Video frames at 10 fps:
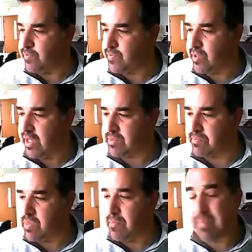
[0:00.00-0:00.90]
So that's
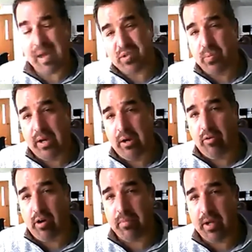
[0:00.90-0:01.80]
the best way in our
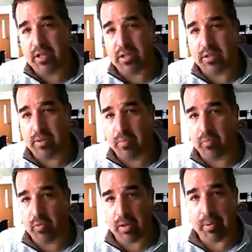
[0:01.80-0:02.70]
recommendation to
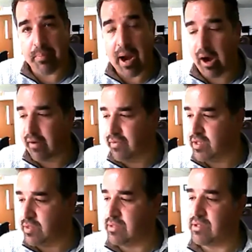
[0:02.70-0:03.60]
really prepare for
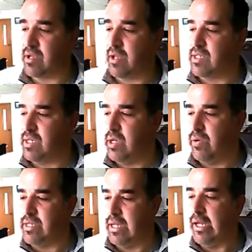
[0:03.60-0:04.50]
this business
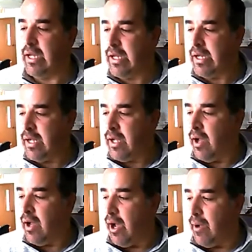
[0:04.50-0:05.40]
continuity.
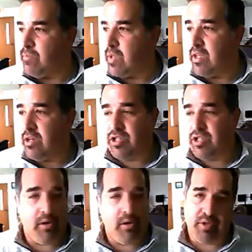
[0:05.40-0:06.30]
And then you
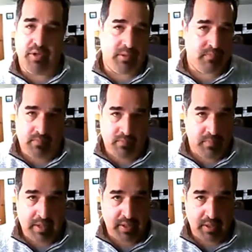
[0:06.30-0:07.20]
share those
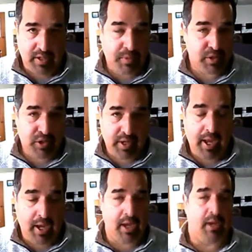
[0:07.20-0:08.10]
basically as much as you
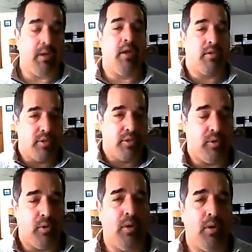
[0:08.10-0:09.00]
can
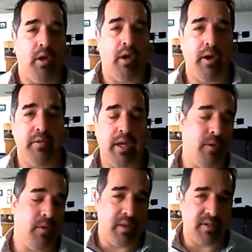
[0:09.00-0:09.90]
to not
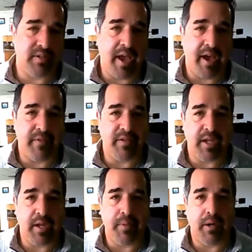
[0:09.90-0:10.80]
only the staff and
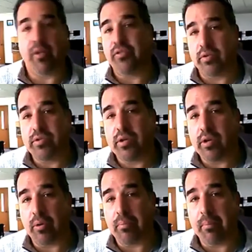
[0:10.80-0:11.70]
team, but also to
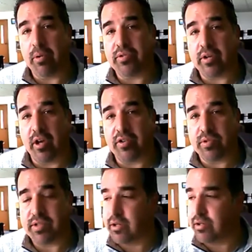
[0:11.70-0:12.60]
your members and
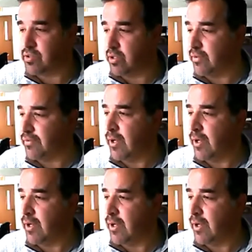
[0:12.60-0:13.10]
customers that you serve.